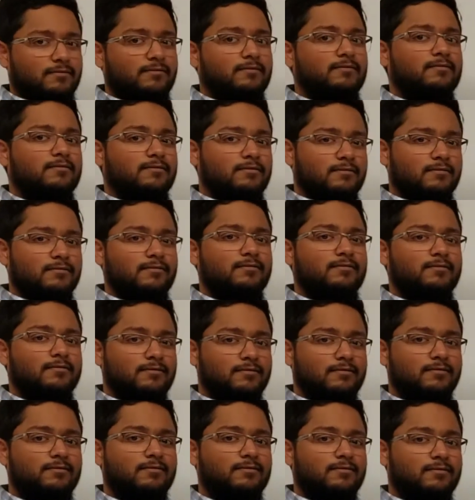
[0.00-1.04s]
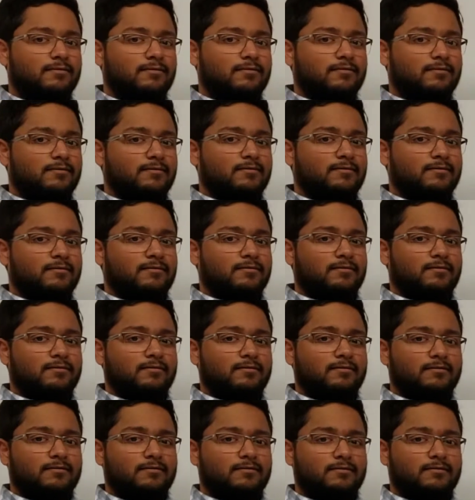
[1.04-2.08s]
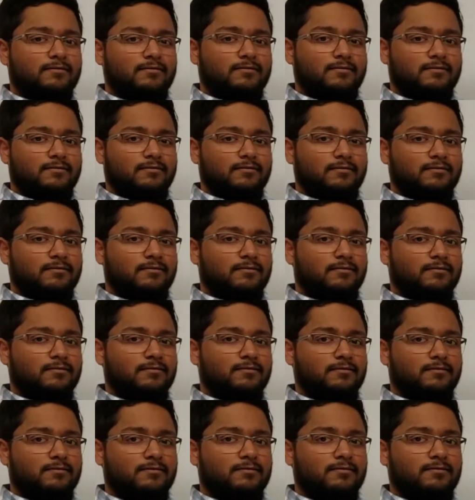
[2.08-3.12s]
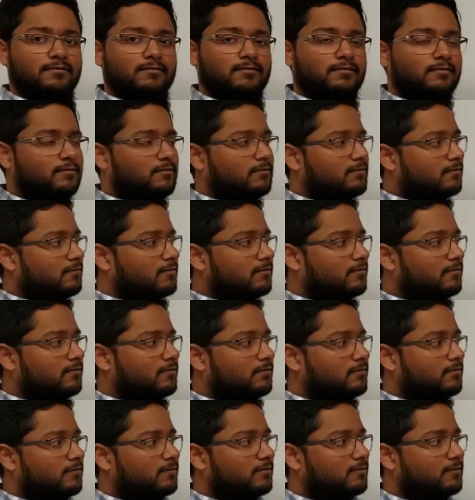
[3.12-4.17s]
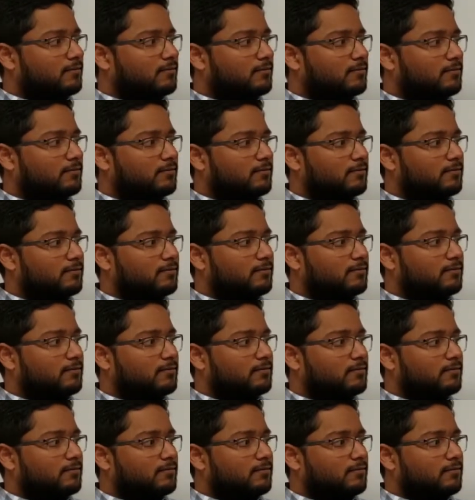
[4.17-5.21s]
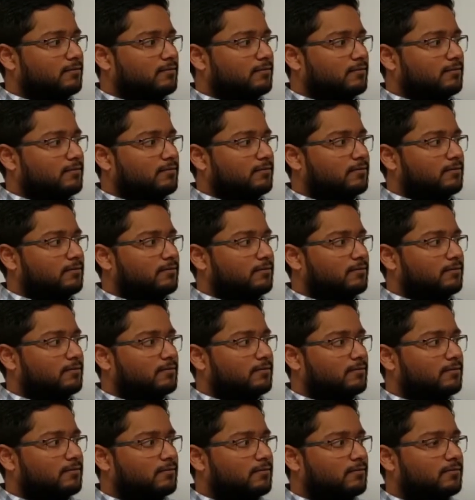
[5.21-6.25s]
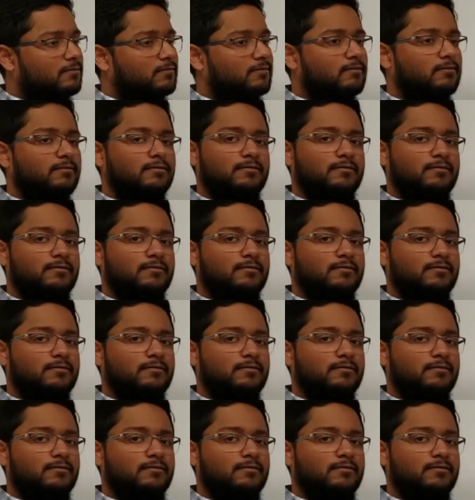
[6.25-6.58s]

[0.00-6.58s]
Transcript: No words are spoken by the person on screen.